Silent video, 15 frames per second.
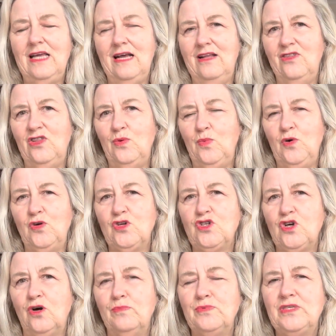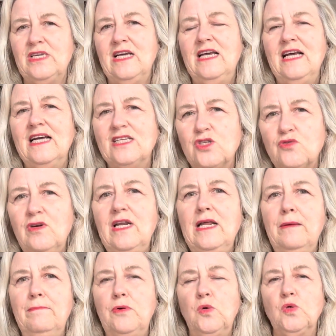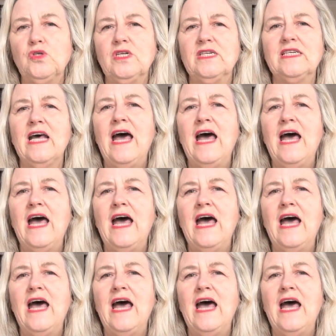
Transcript: in the workshops. It's really important.